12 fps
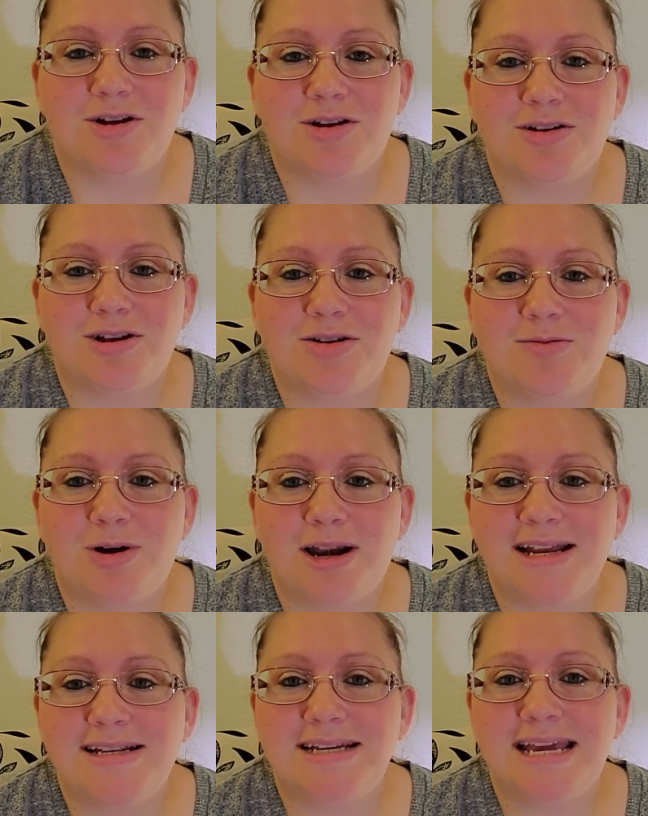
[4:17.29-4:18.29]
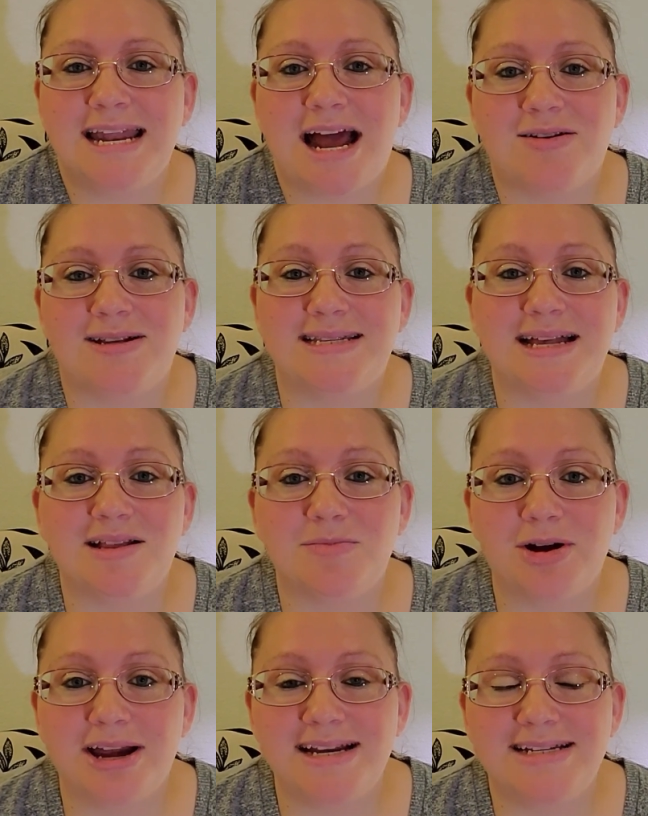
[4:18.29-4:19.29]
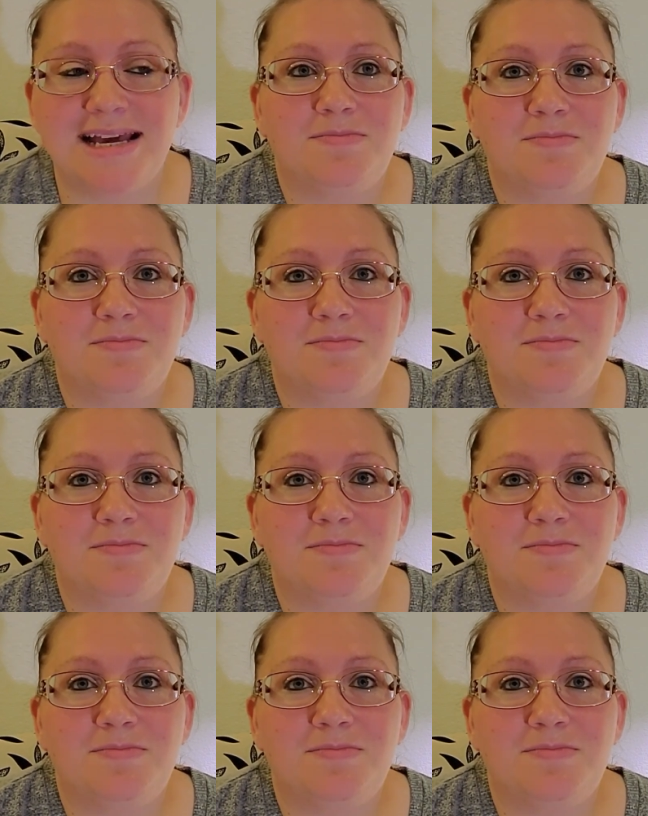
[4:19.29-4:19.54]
you're wanting to get out and celebrate.